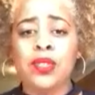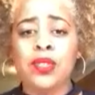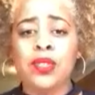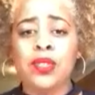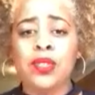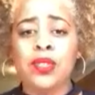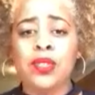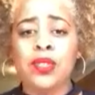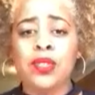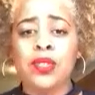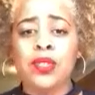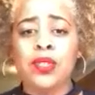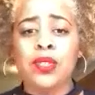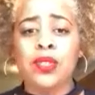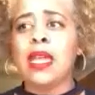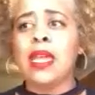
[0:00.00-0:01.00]
written
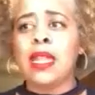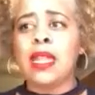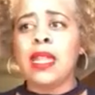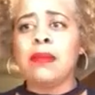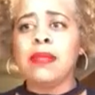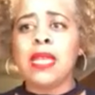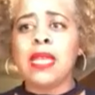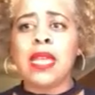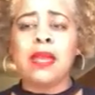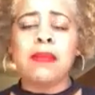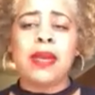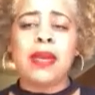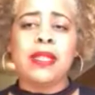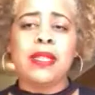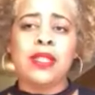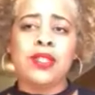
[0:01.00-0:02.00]
on topic,
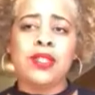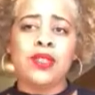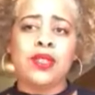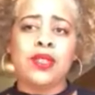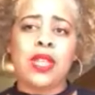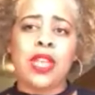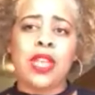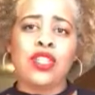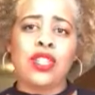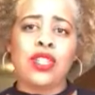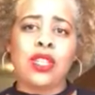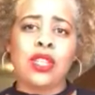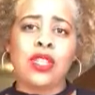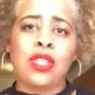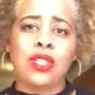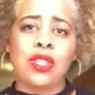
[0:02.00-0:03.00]
and I'm taking
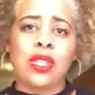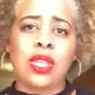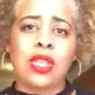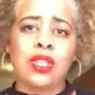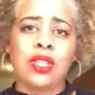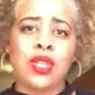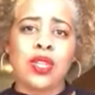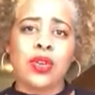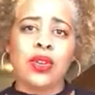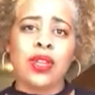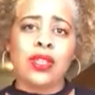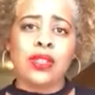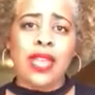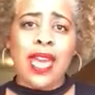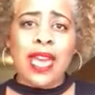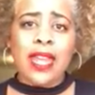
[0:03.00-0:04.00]
my dissertation
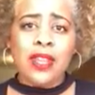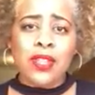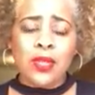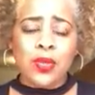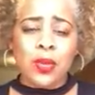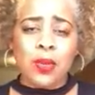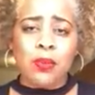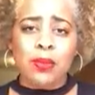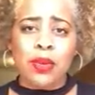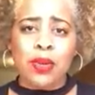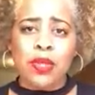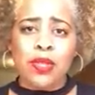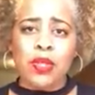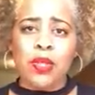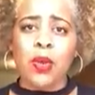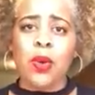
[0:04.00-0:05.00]
and turning that
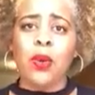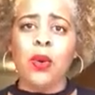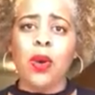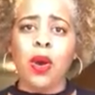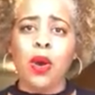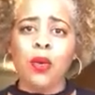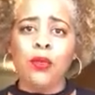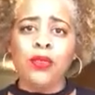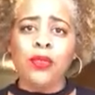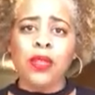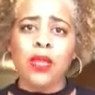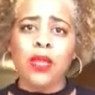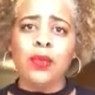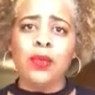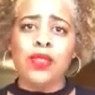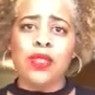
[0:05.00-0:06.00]
into a book. So
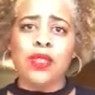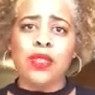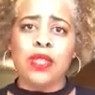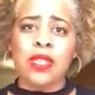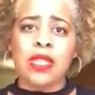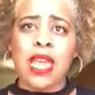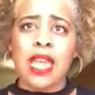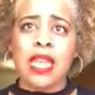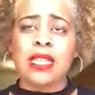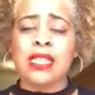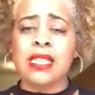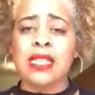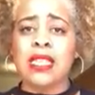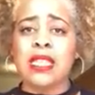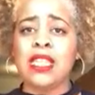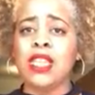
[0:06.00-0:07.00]
hopefully within the next
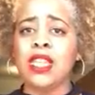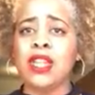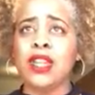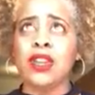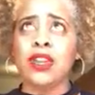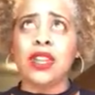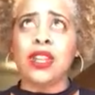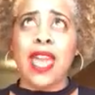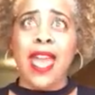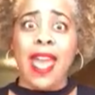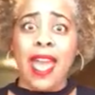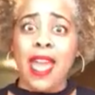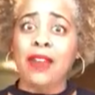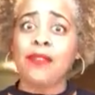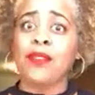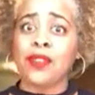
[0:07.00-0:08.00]
year and a
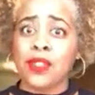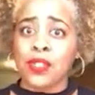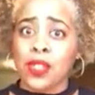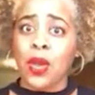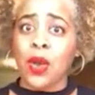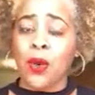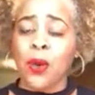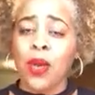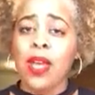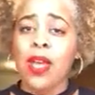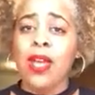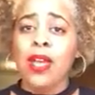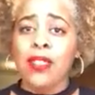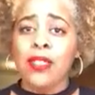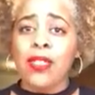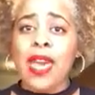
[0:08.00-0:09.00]
half or so,
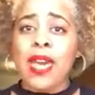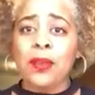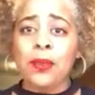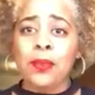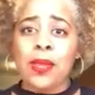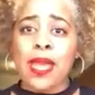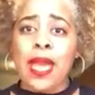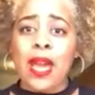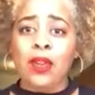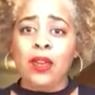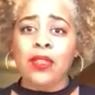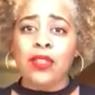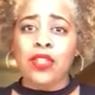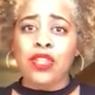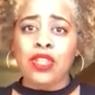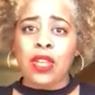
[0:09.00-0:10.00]
that'll be out on the
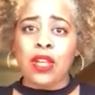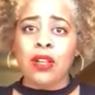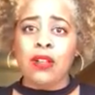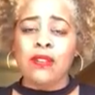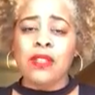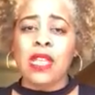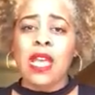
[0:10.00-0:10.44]
shelves.